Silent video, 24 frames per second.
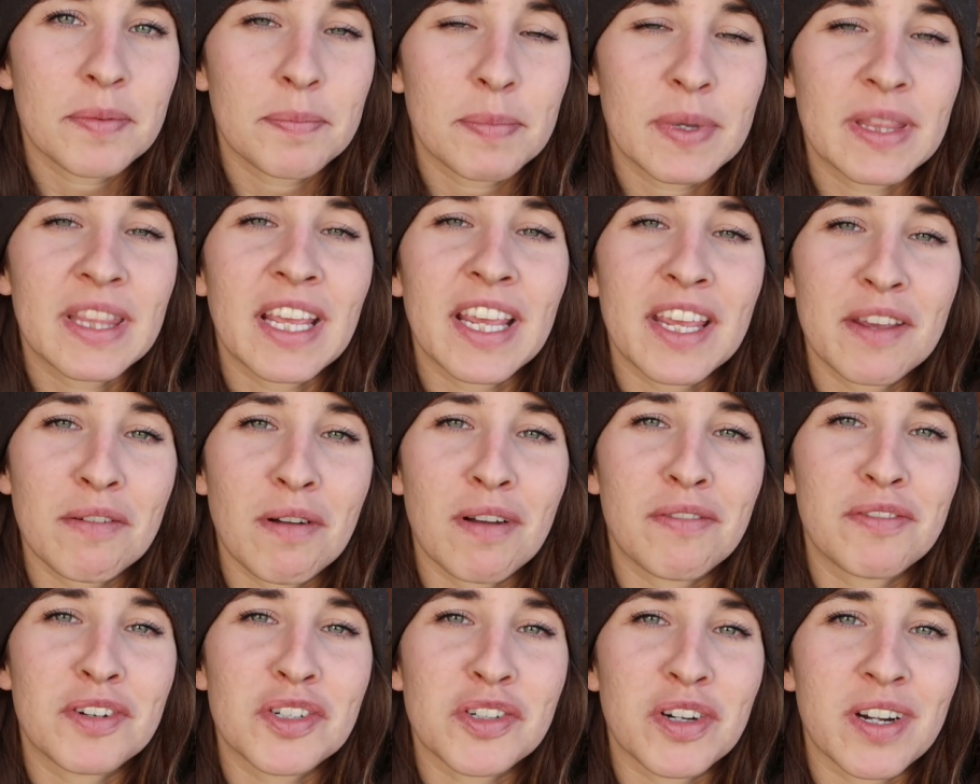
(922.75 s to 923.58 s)
But thank you
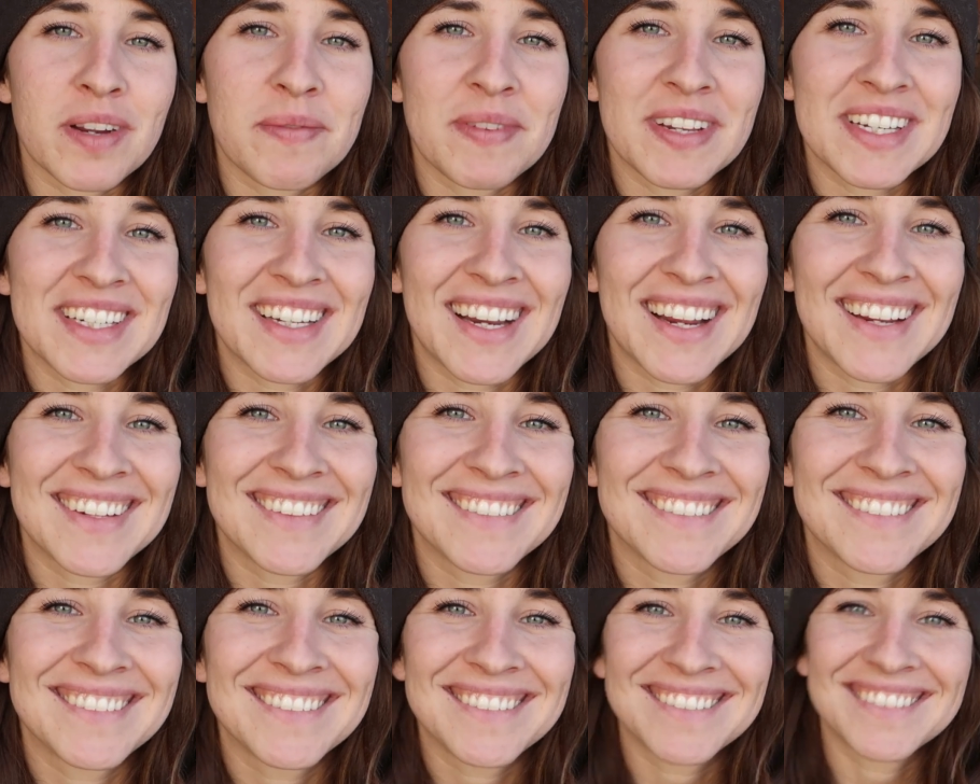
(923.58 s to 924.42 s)
all for joining me today.
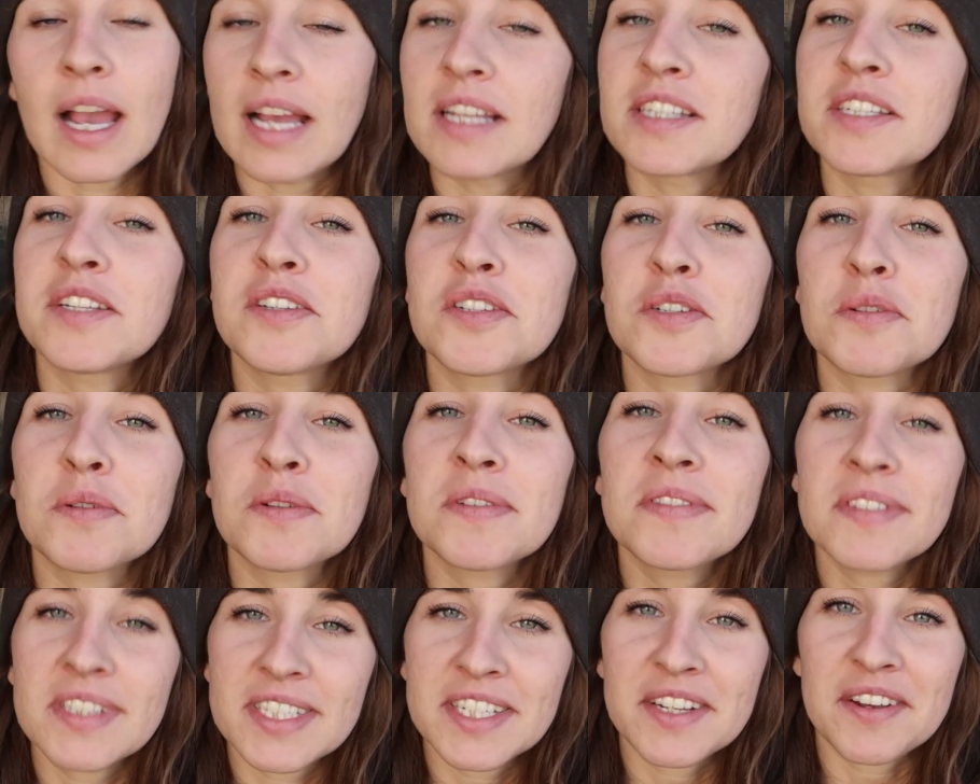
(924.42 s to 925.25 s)
As
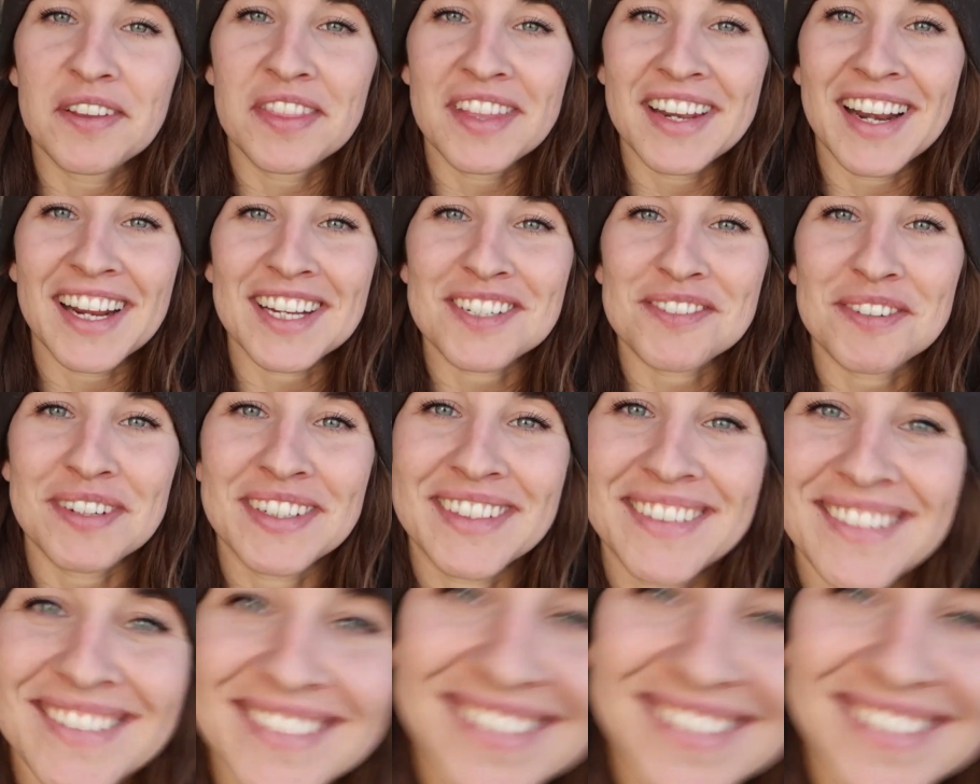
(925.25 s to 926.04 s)
usual, see you on the next one.